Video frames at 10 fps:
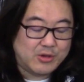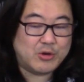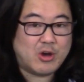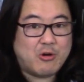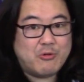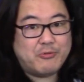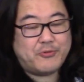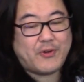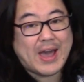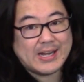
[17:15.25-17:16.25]
you know,
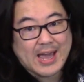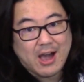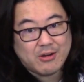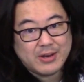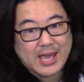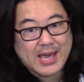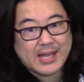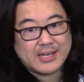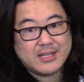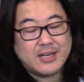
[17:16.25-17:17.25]
find out
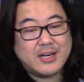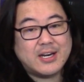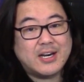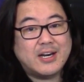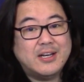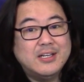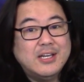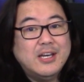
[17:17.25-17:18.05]
and uh